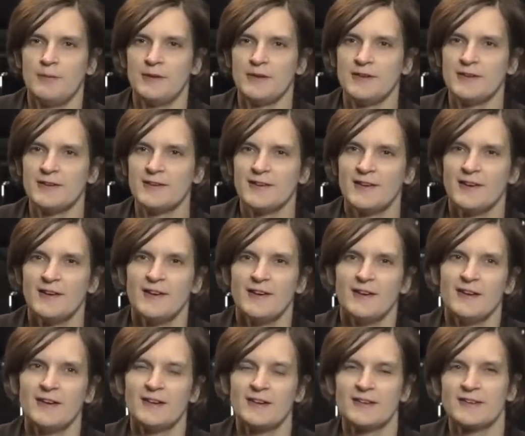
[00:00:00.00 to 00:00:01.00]
I mean, it,
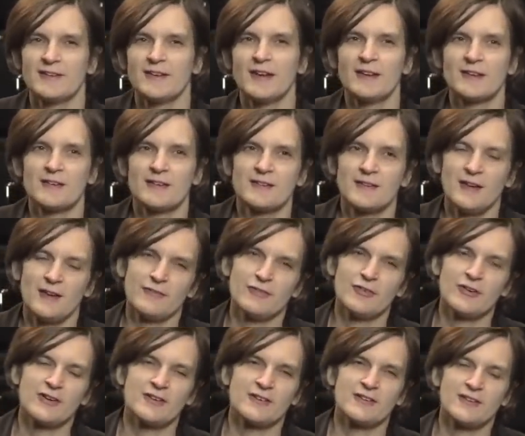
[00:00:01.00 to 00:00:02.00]
in a sense,
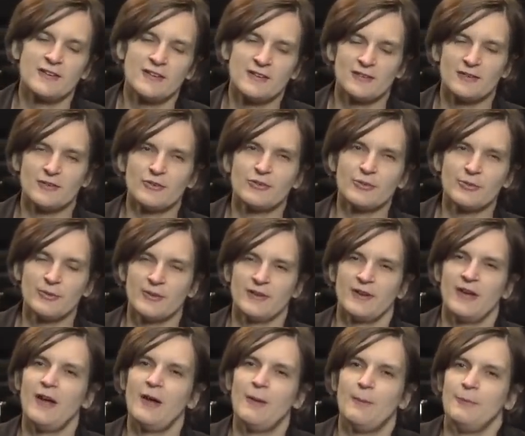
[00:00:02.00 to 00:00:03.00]
advocacy is also what
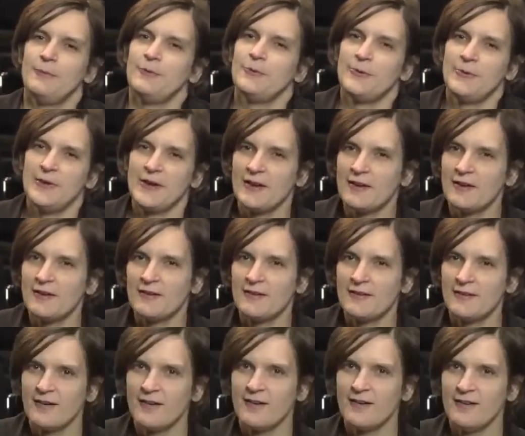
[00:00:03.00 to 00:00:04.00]
I am doing.
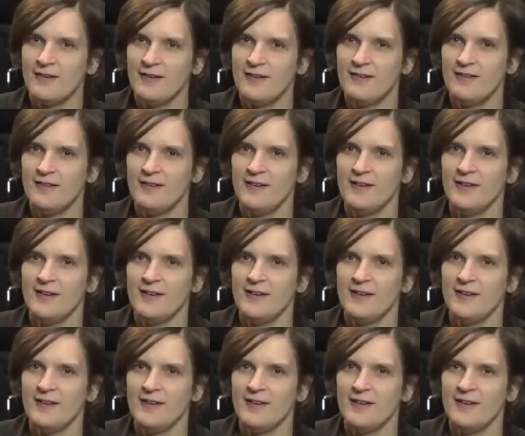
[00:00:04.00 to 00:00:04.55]
Uh,